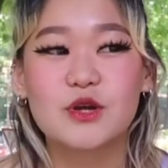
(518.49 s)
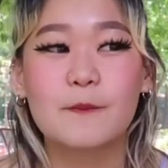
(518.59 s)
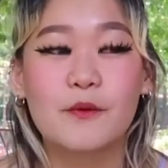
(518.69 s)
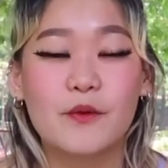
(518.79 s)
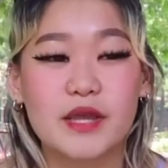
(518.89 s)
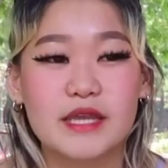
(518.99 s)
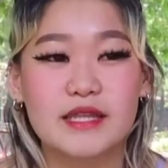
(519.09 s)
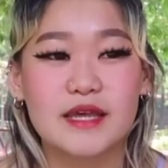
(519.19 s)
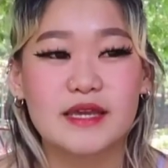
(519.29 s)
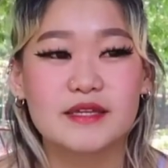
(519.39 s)
no point
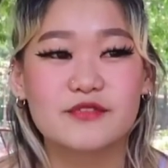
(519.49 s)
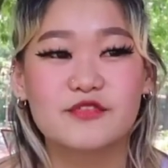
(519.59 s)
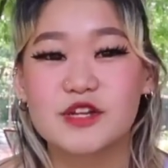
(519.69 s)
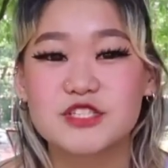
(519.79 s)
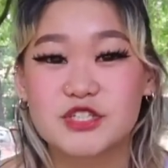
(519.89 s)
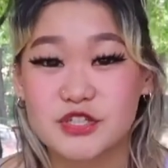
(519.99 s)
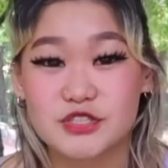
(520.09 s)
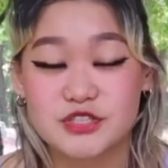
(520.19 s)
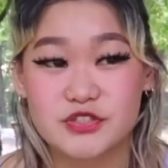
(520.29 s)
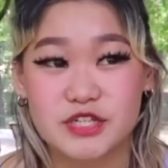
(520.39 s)
in like finishing
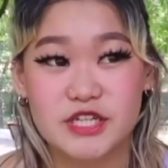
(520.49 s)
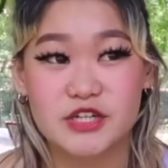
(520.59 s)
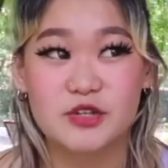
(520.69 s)
your degree here.